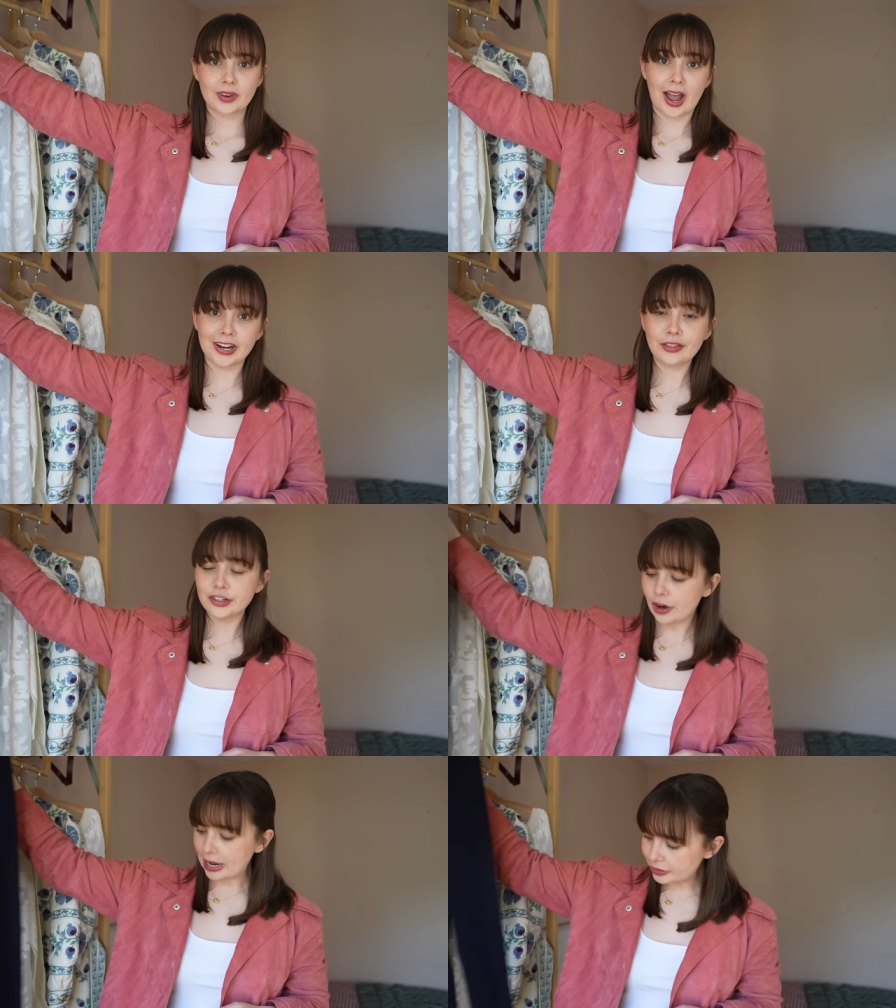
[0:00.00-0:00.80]
Another
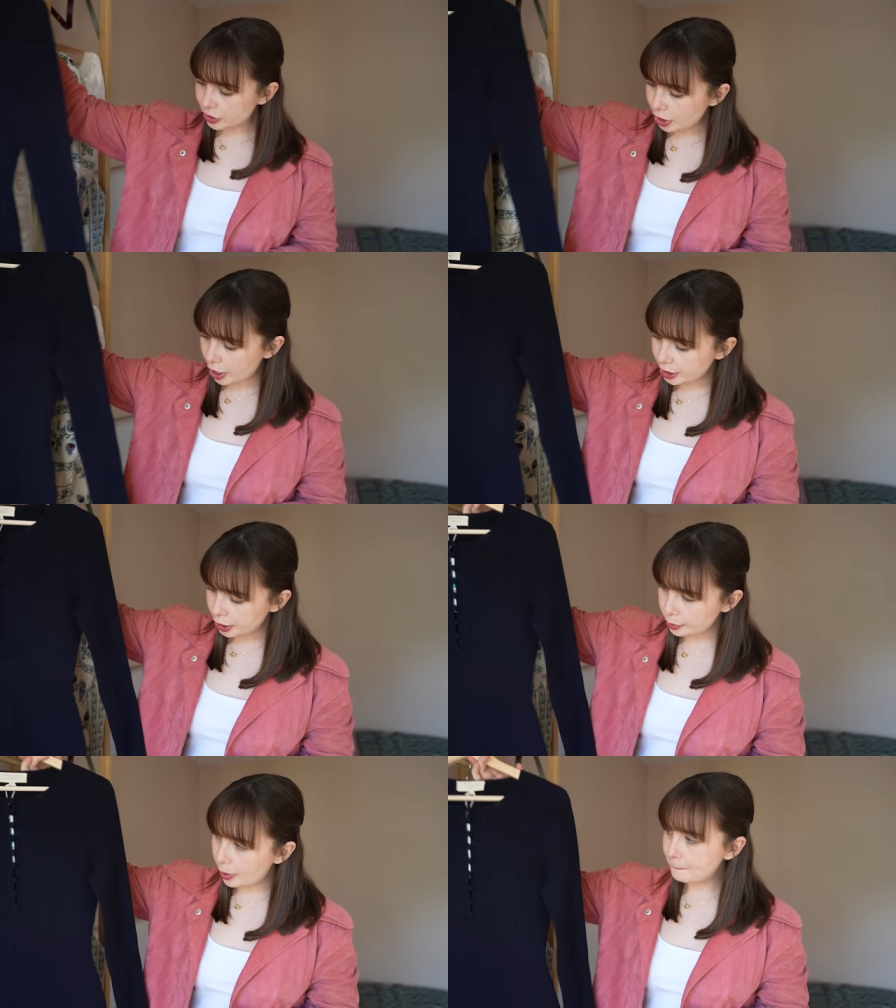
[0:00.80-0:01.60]
dress to show
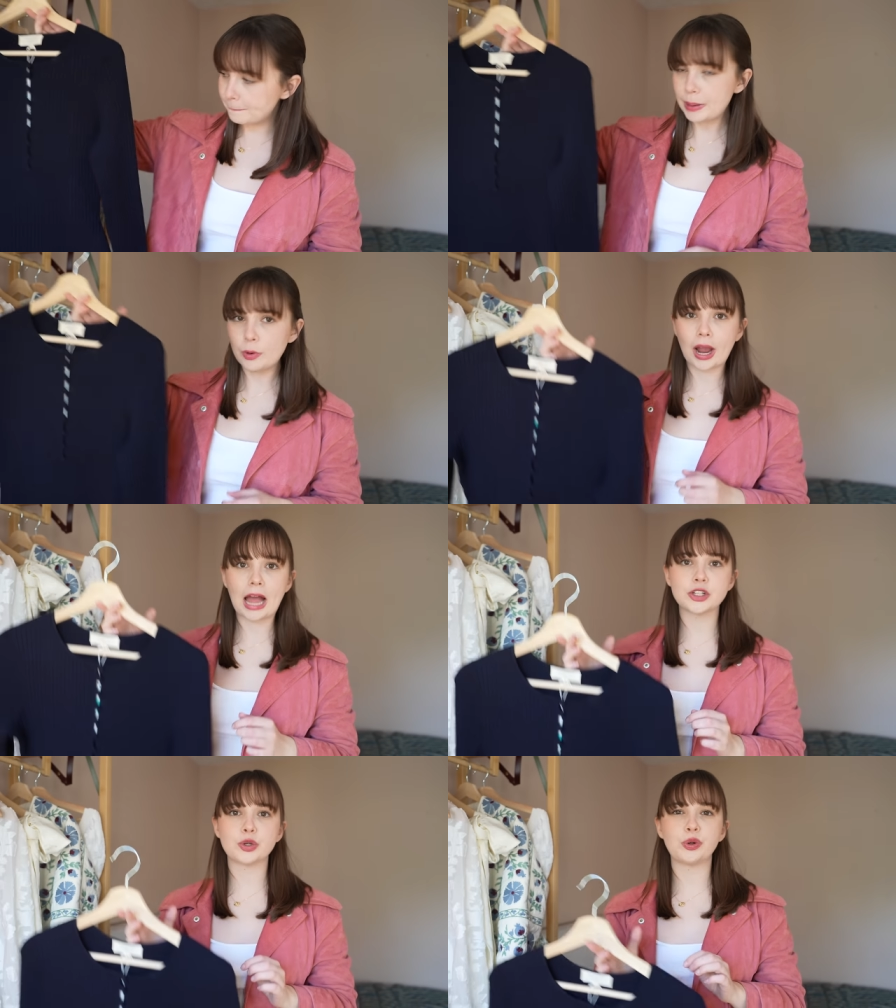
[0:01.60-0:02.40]
you, a bit more
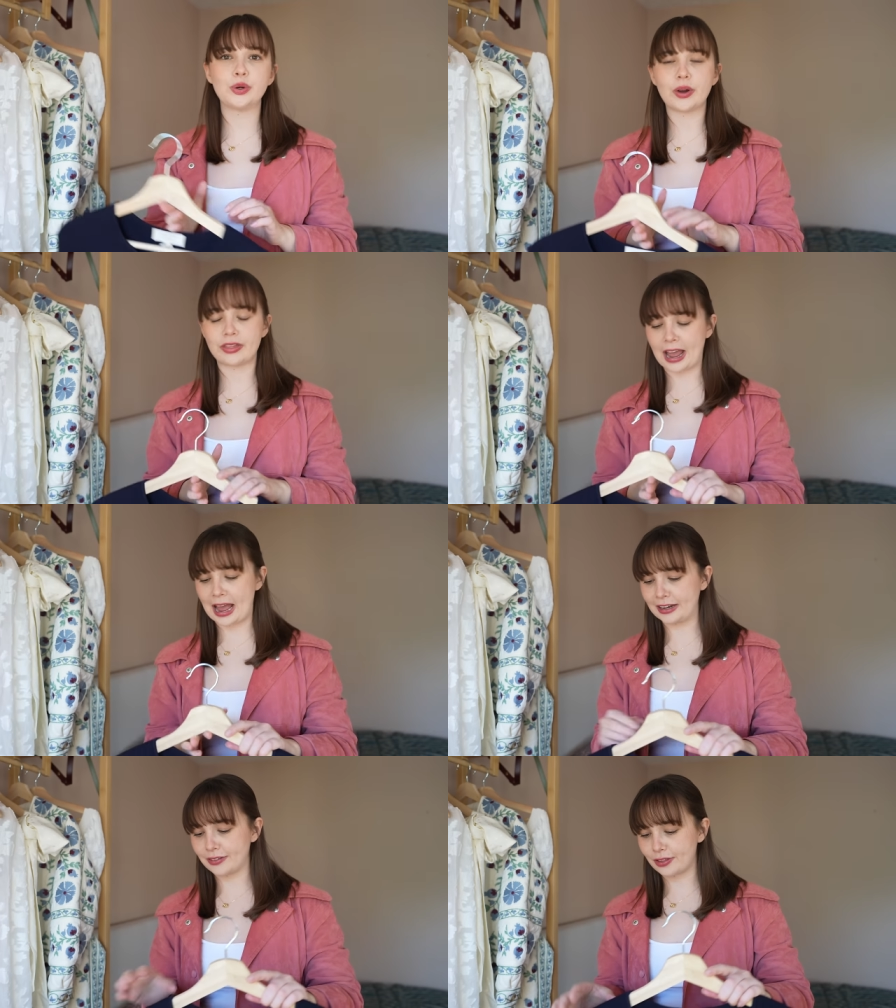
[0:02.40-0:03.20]
casual than